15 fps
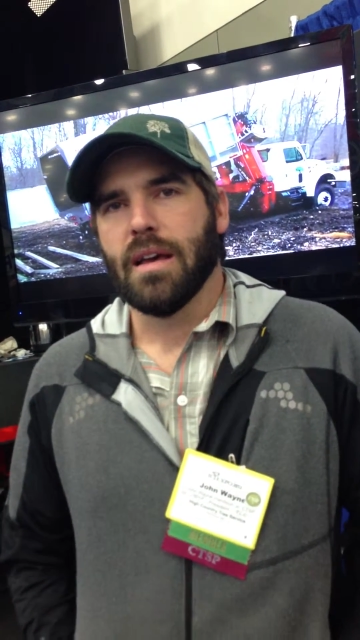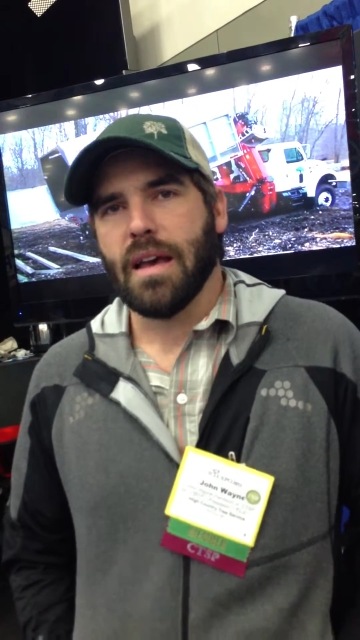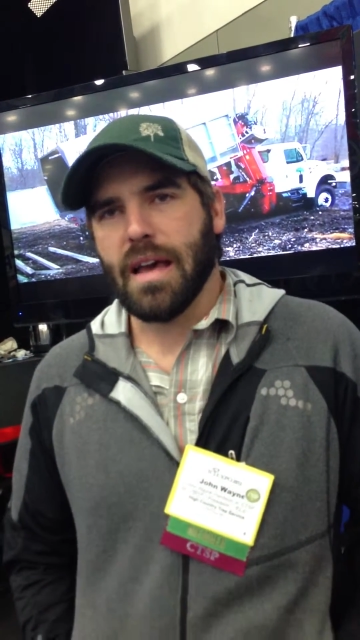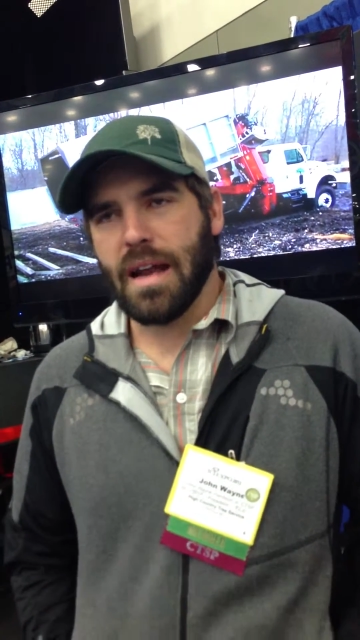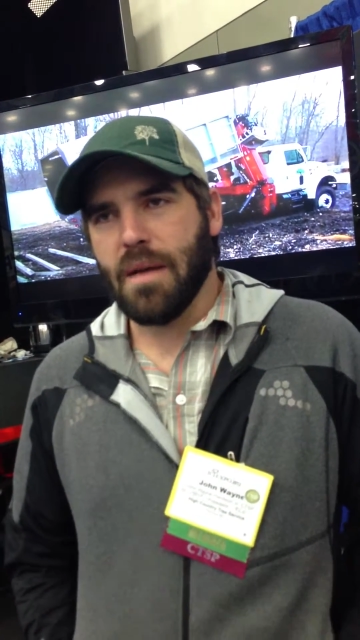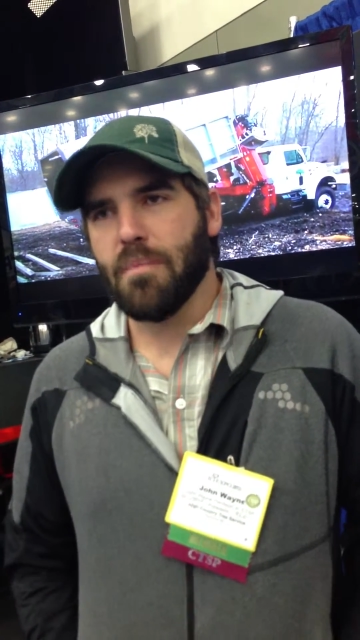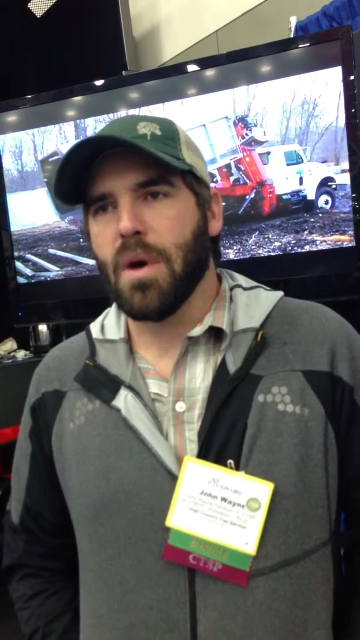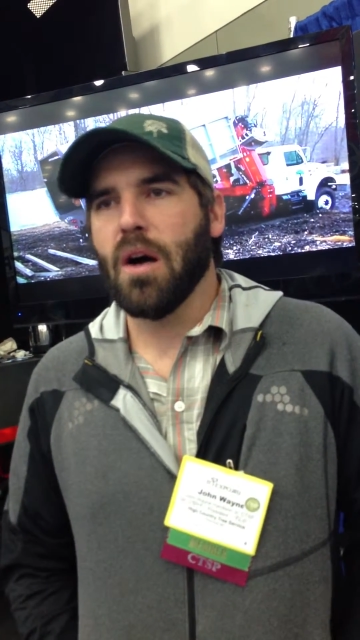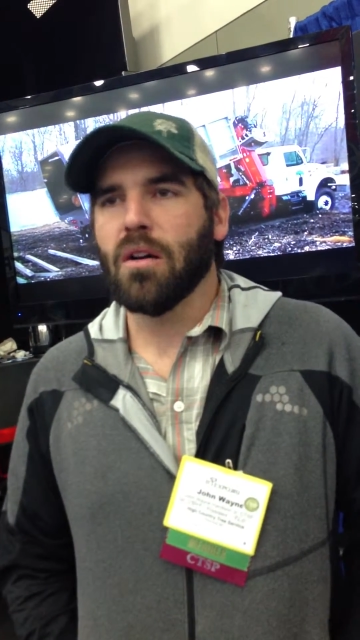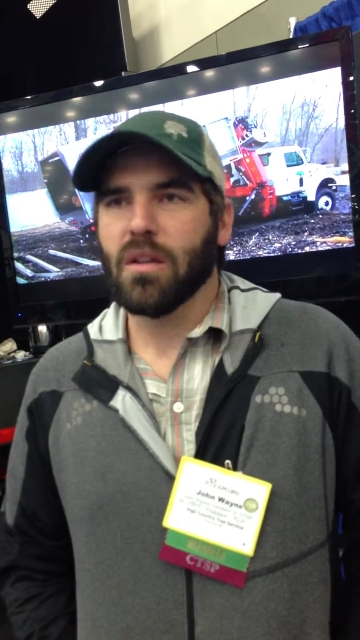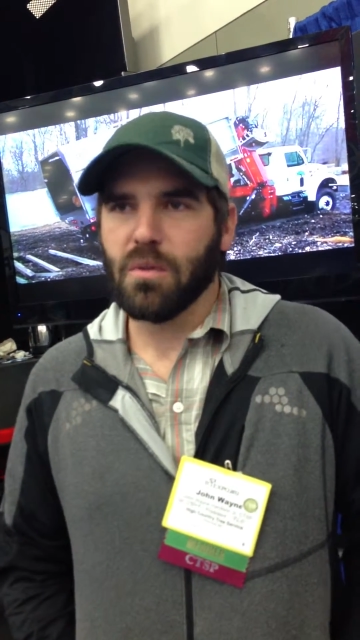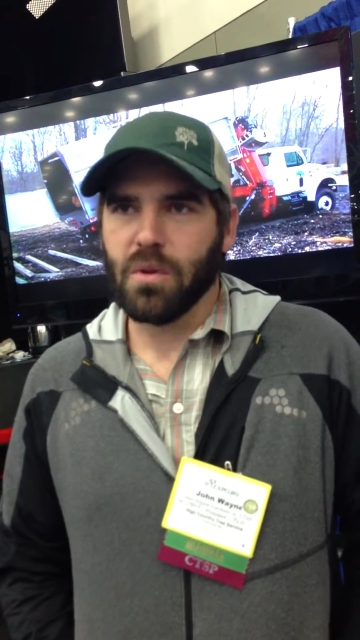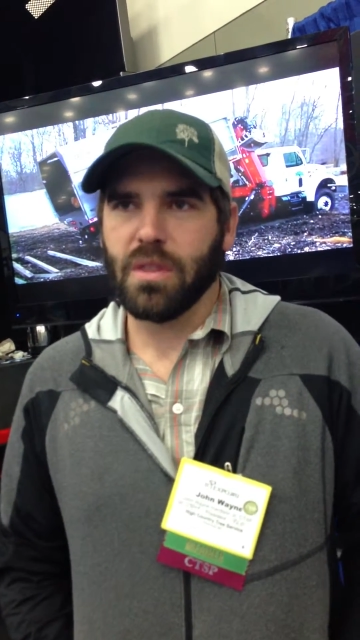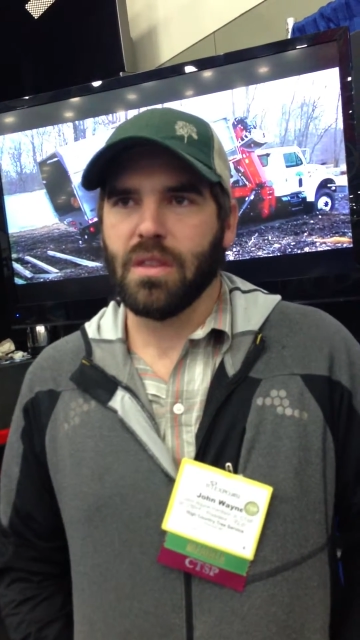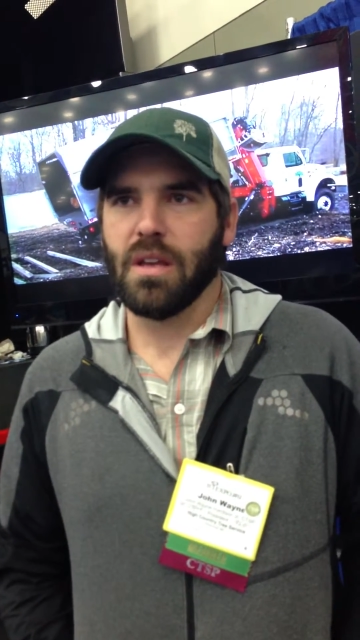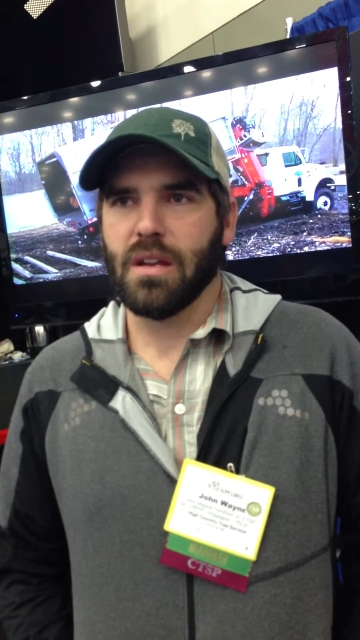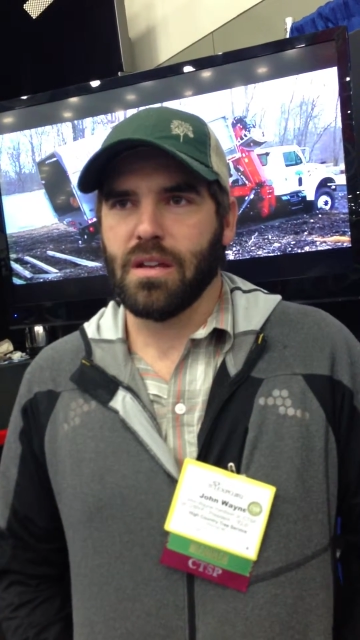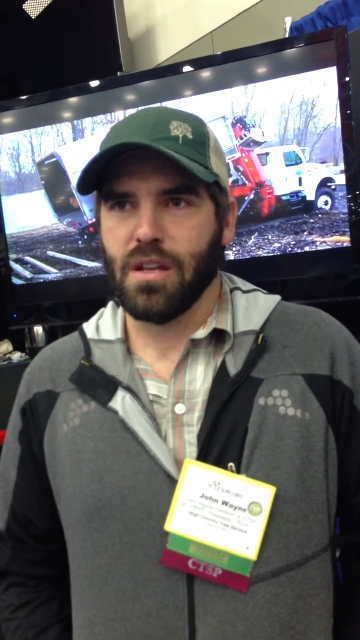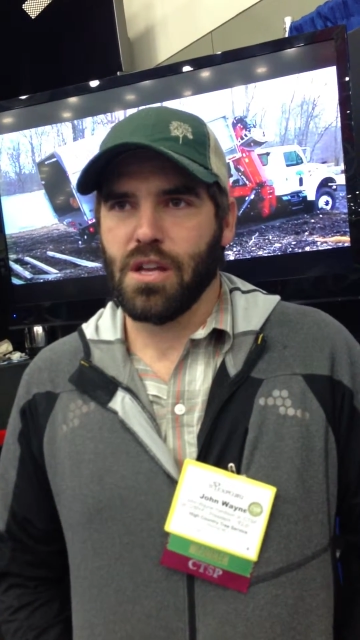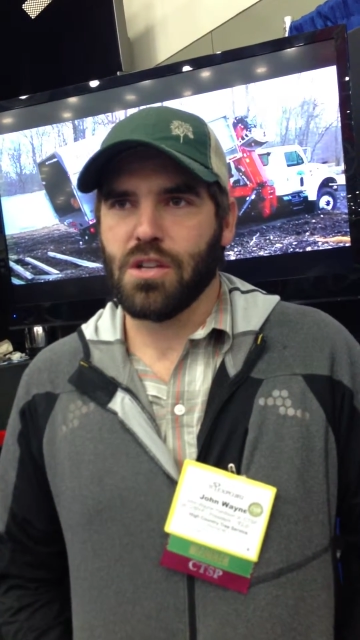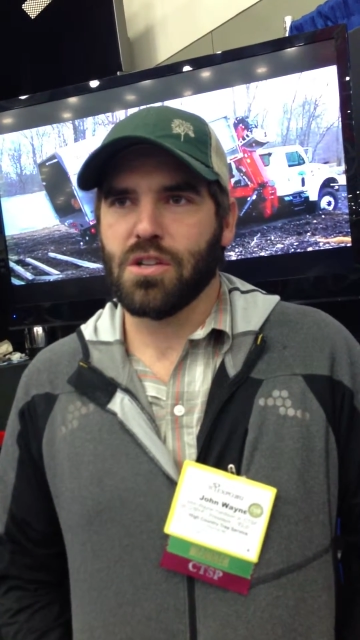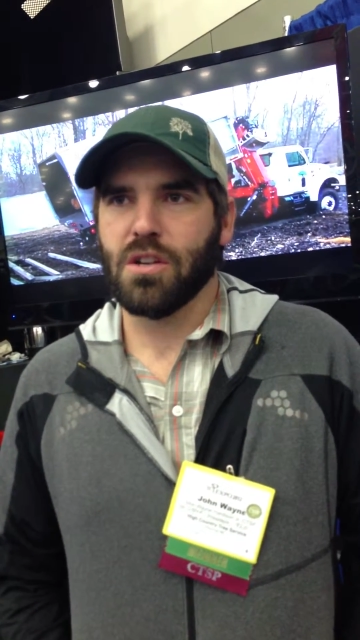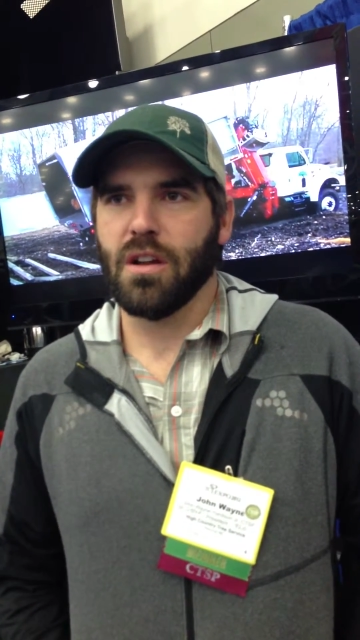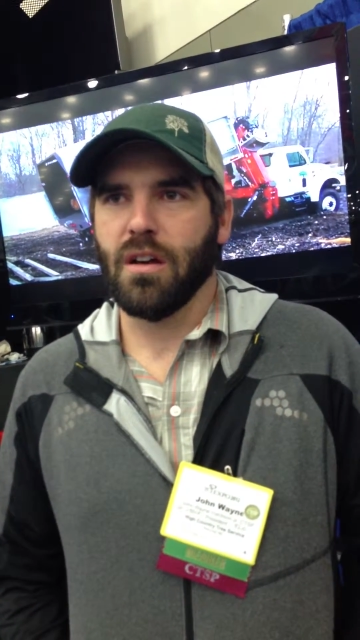and I bought it with the intention